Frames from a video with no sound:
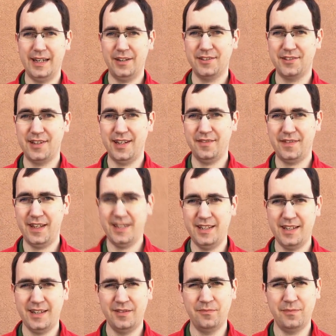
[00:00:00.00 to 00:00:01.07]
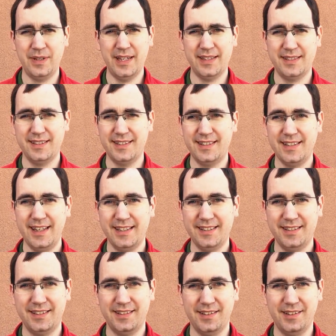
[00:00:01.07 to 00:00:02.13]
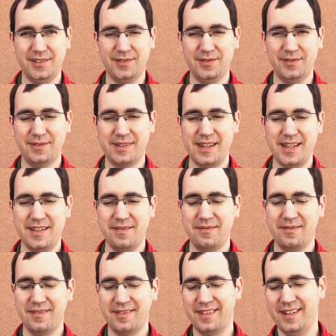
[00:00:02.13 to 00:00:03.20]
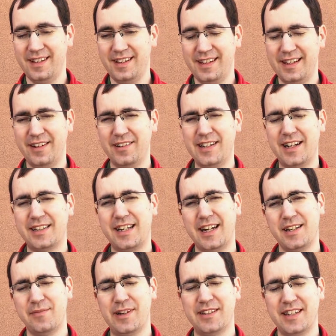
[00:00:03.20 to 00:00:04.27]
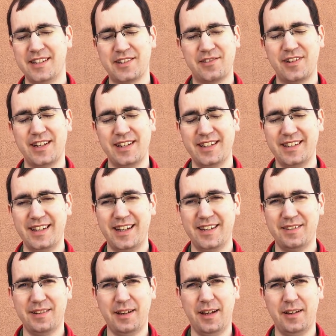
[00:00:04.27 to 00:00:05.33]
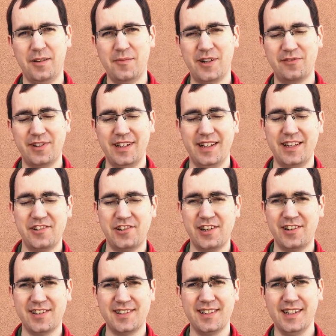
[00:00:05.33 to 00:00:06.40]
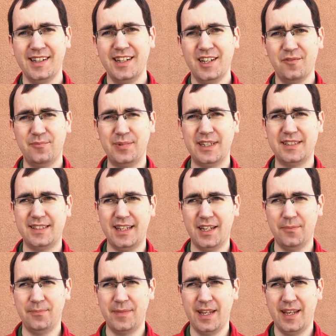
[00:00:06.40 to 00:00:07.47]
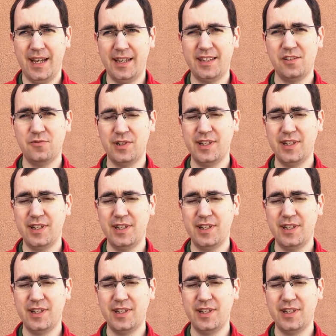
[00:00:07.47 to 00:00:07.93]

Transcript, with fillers: I also have a uh, B S in C S. Oh, the, they are not kind about that degree in, uh, among real engineers. But uh, I think